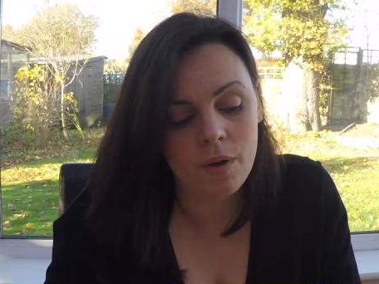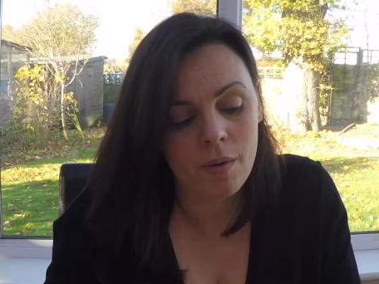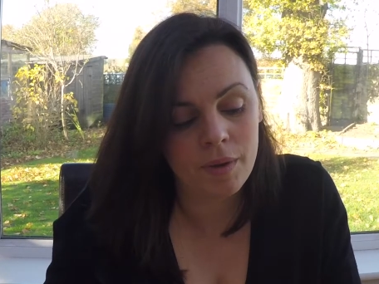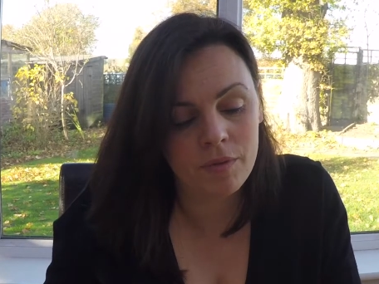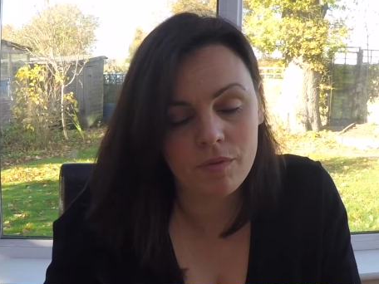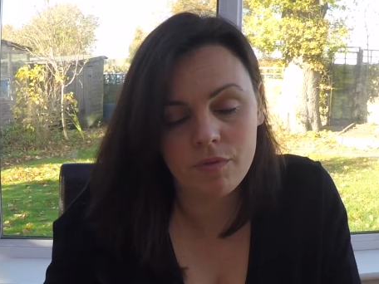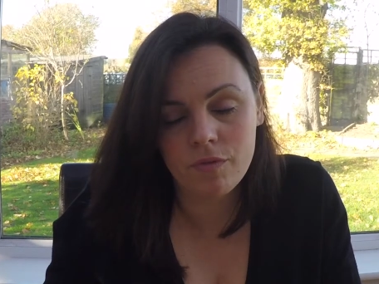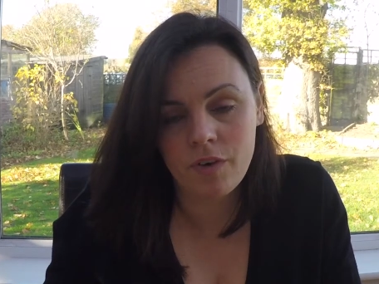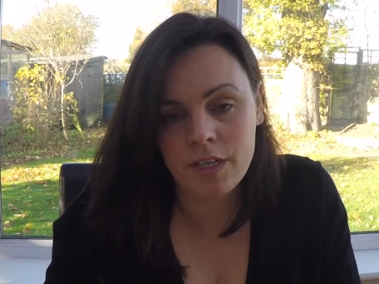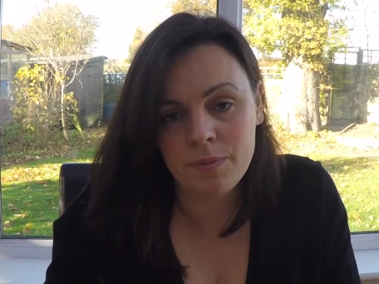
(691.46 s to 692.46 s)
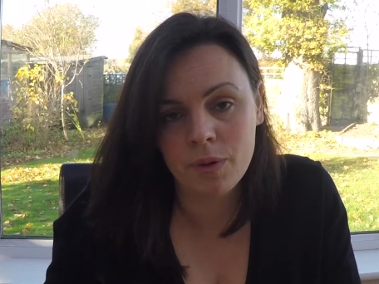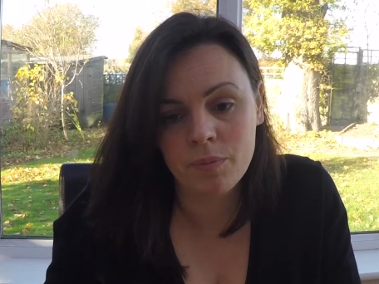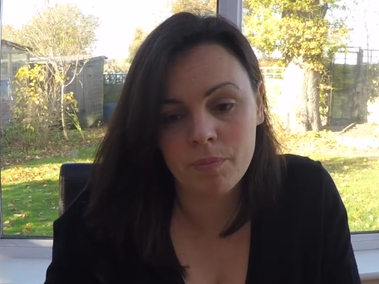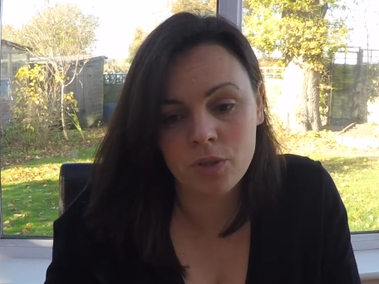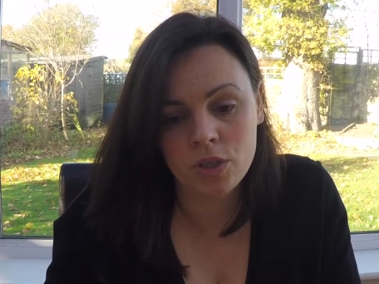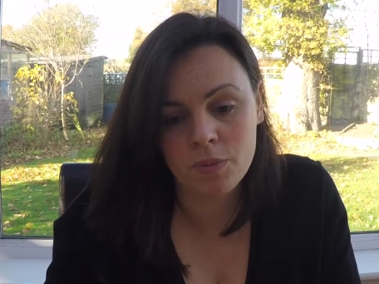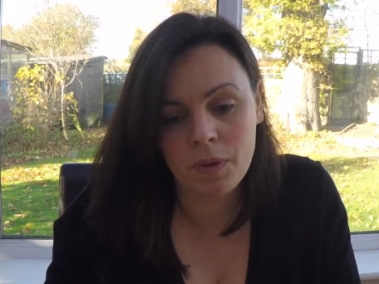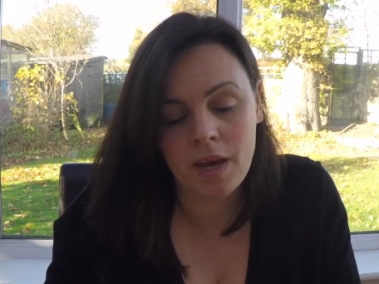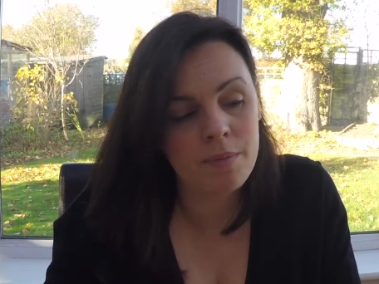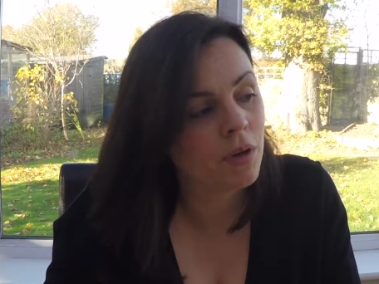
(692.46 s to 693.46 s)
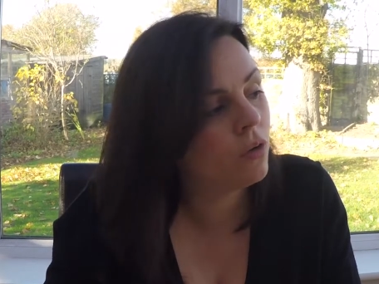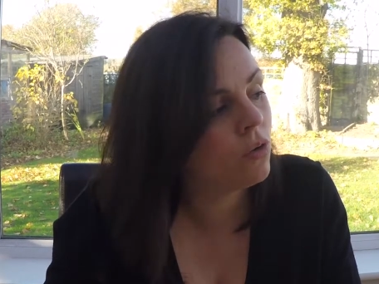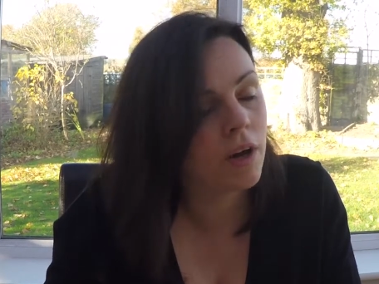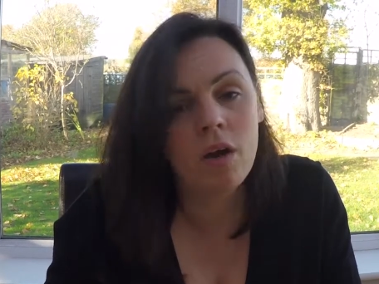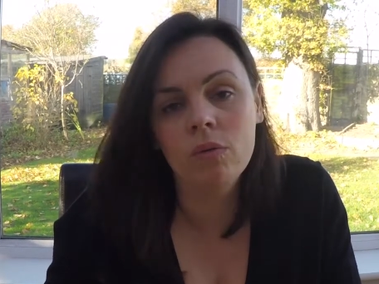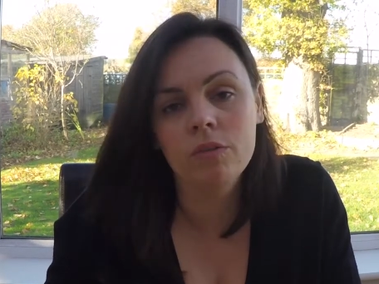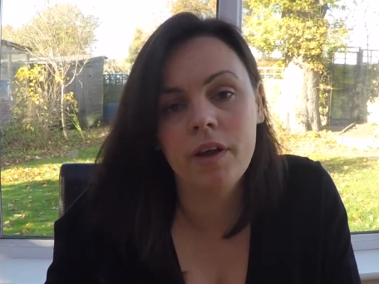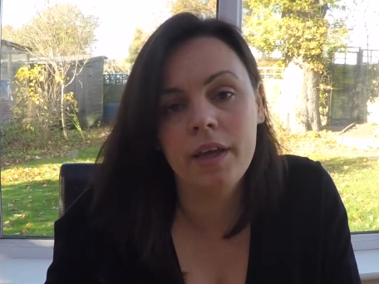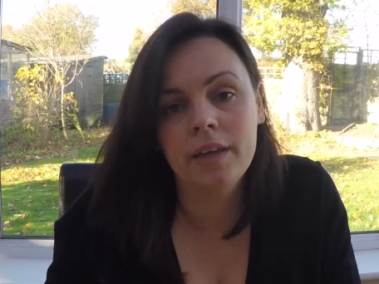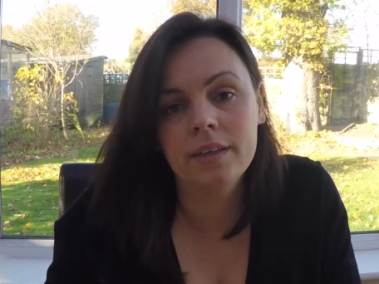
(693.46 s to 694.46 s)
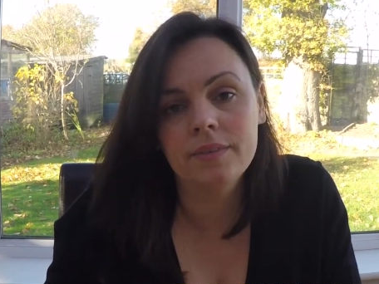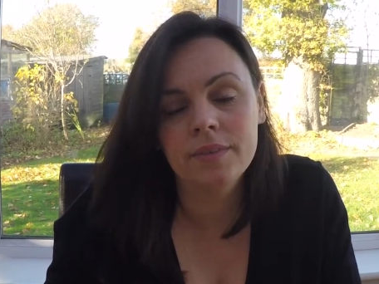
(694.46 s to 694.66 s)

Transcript: I mean, Facebook just became a glory hole of hate.